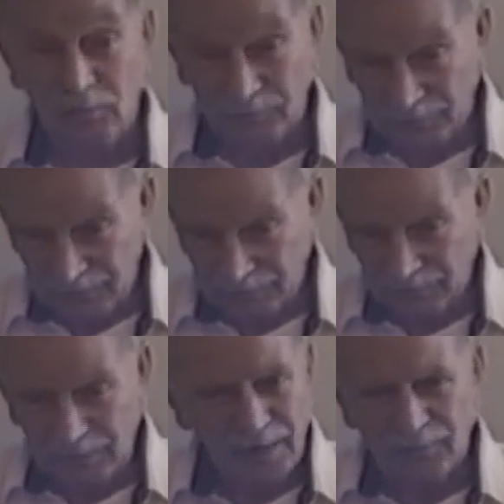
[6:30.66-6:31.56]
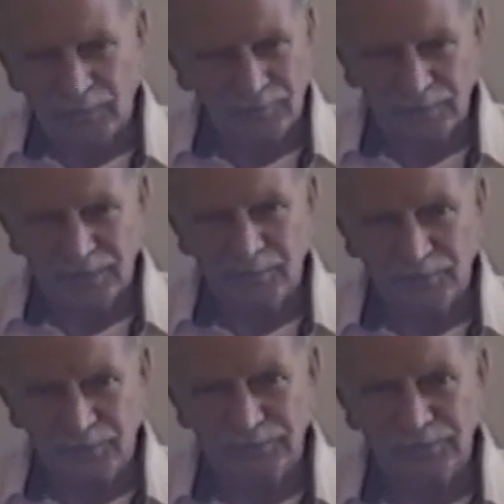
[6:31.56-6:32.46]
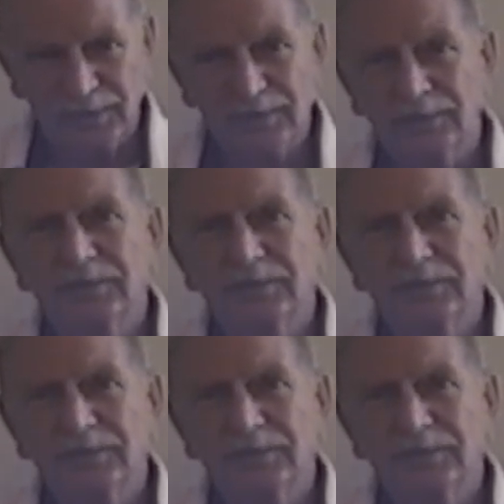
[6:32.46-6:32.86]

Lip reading: over again, or not reveille, but retreat,